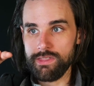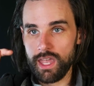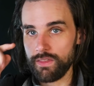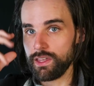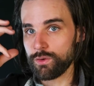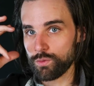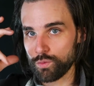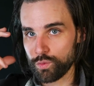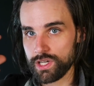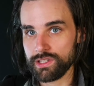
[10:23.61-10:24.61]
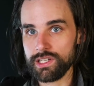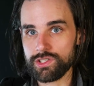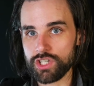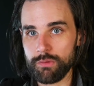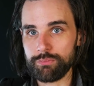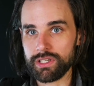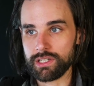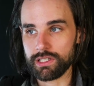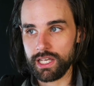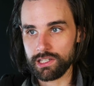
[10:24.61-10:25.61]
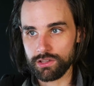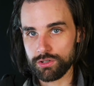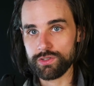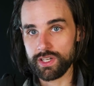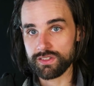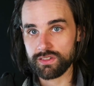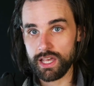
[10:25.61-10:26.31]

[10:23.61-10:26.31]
And then really jump in and learn this.